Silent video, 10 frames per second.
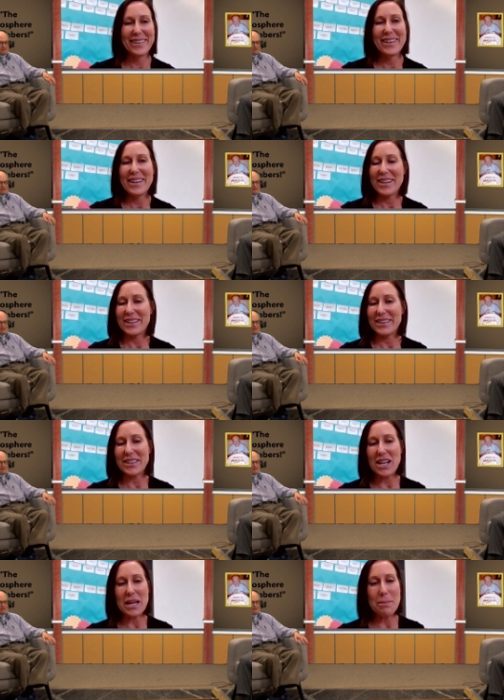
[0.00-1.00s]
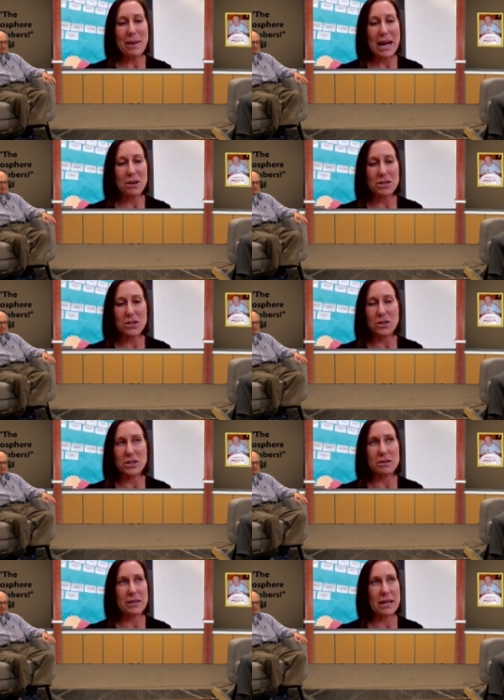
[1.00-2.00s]
A lot of back
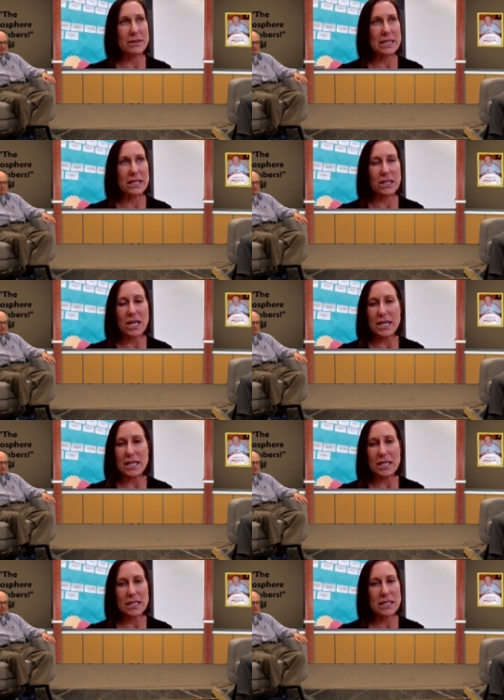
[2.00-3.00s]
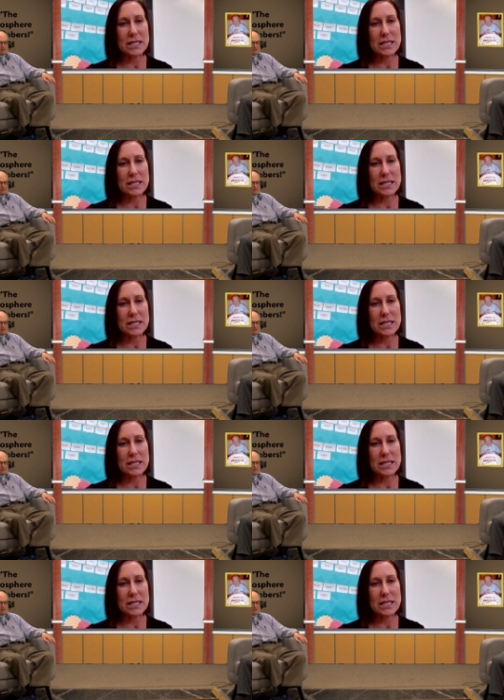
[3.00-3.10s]
roads around a here. a lot of yeah.